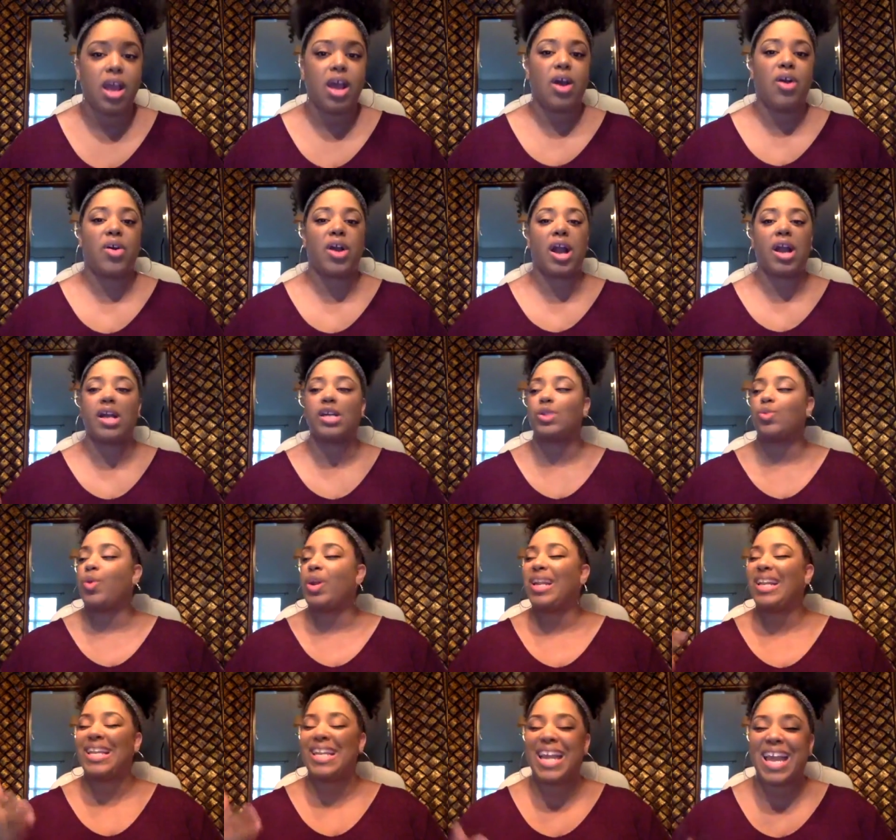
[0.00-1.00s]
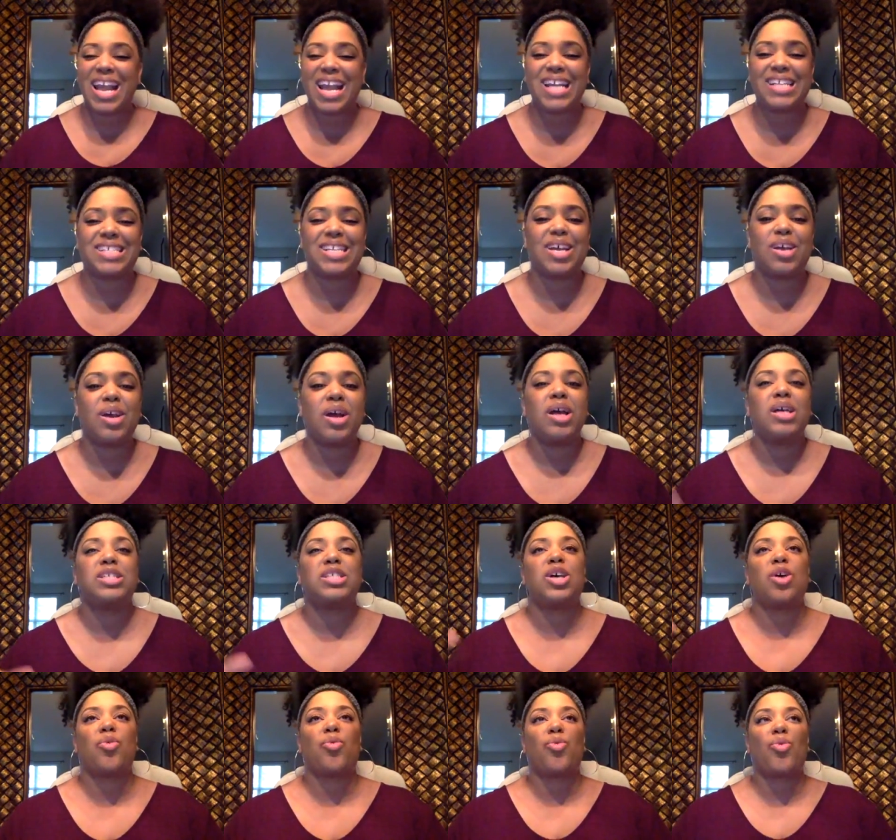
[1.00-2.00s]
Okay, because we need to
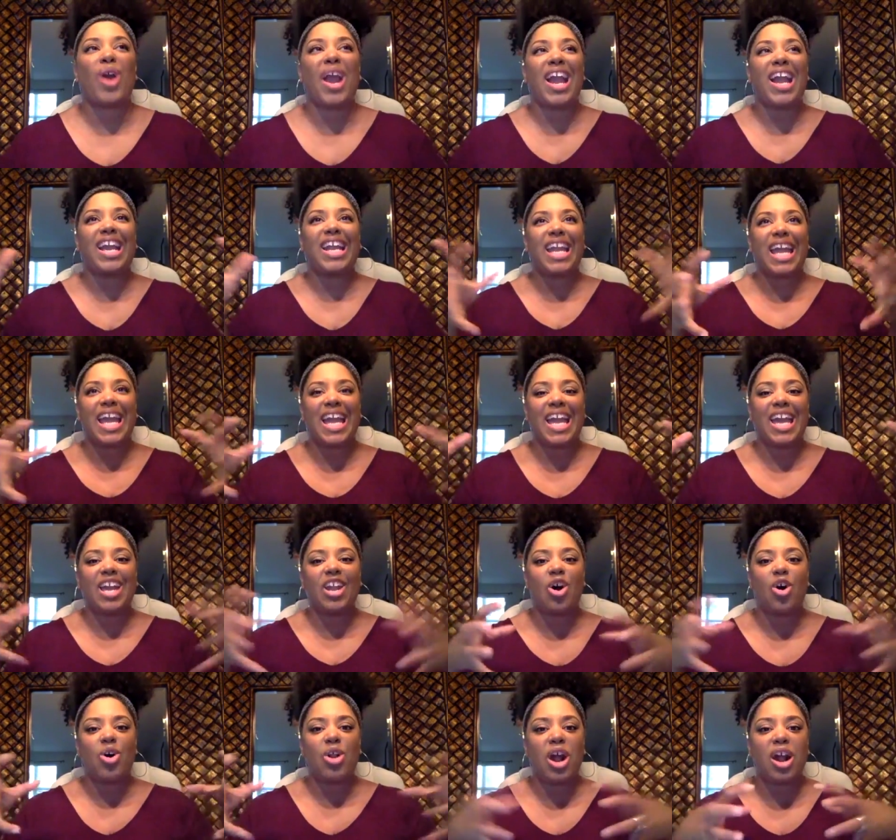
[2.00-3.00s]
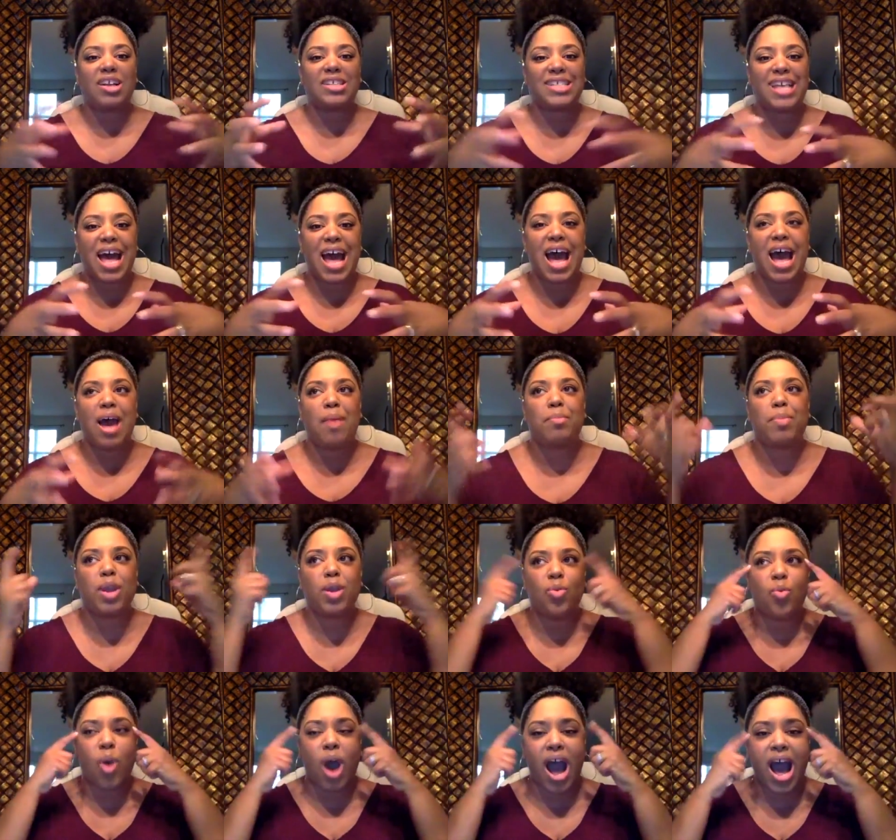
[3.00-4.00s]
rein in on our time, be
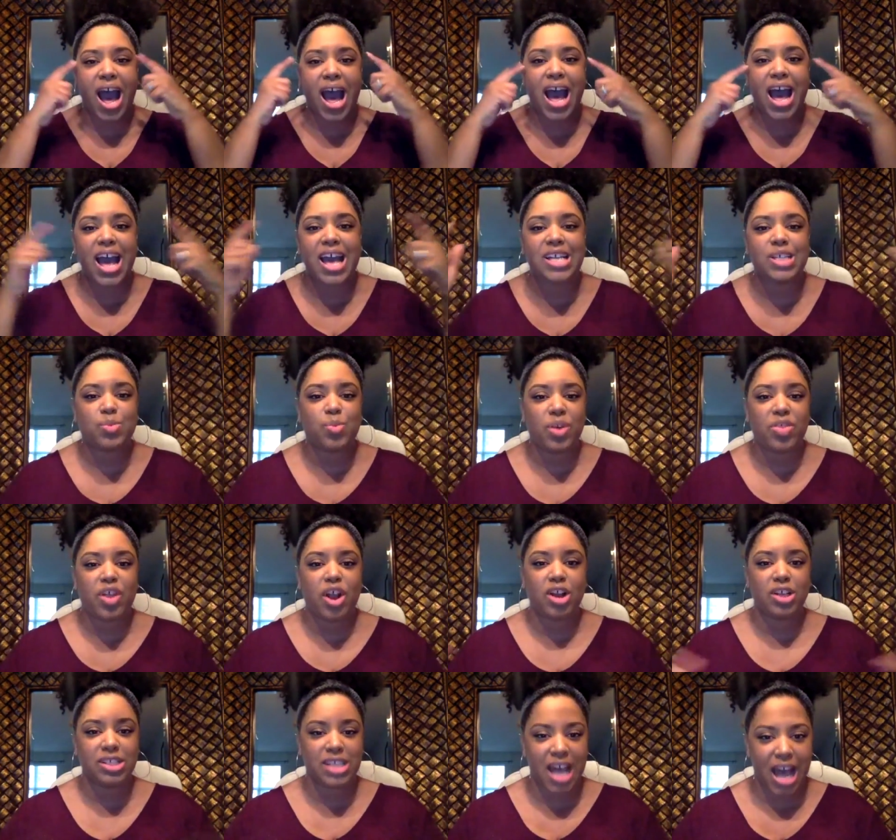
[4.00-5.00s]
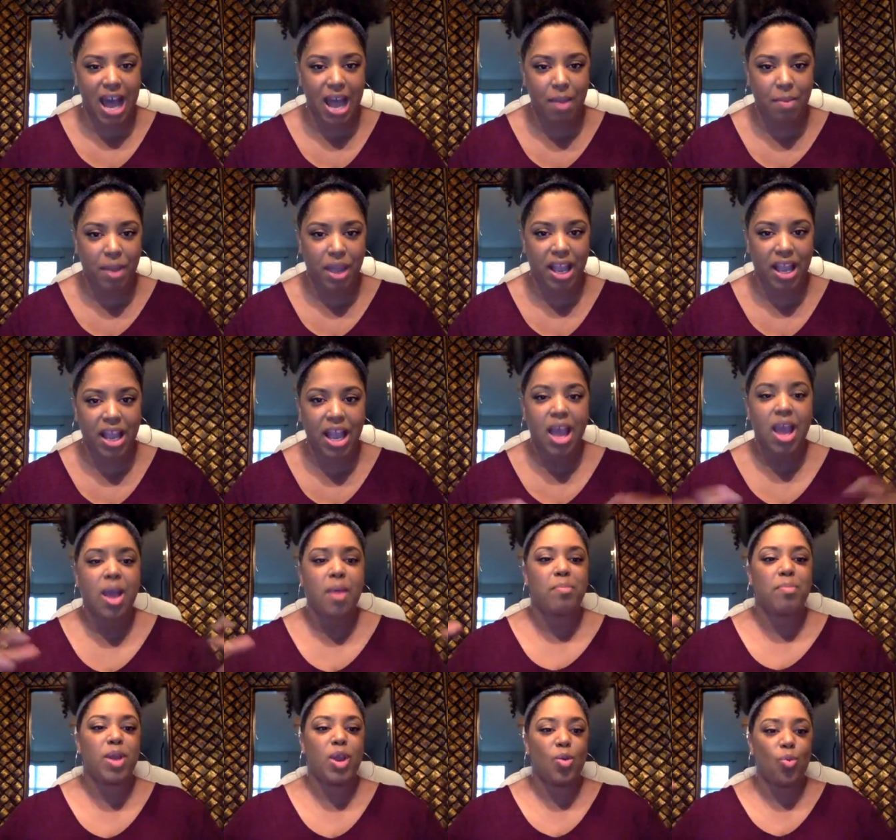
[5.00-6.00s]
wise with our timing,
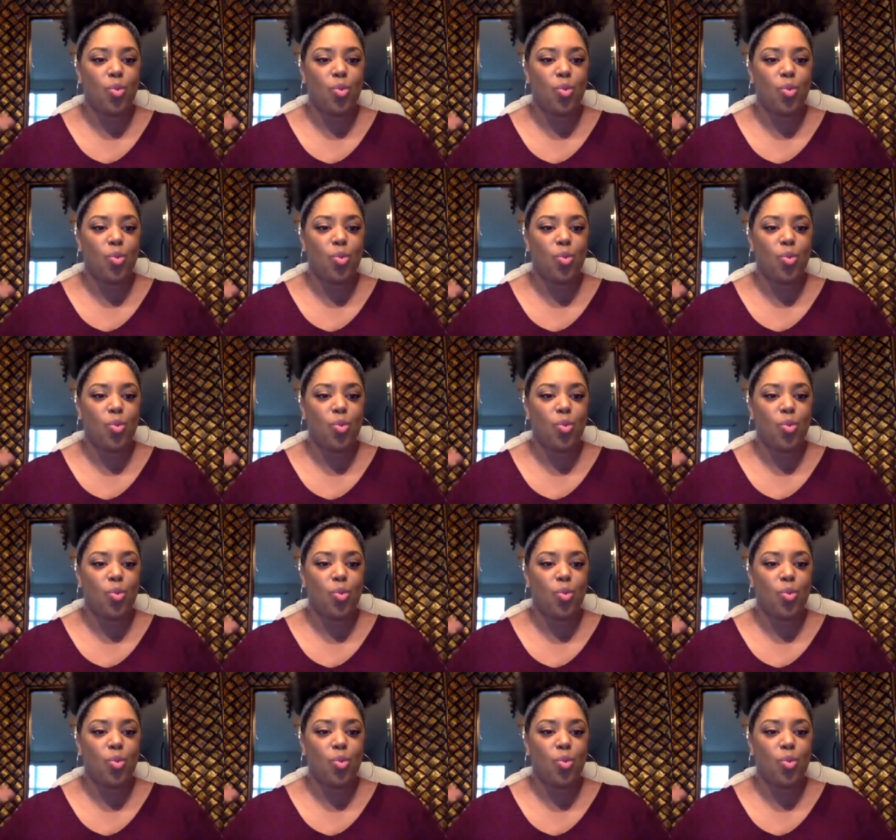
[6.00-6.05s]
and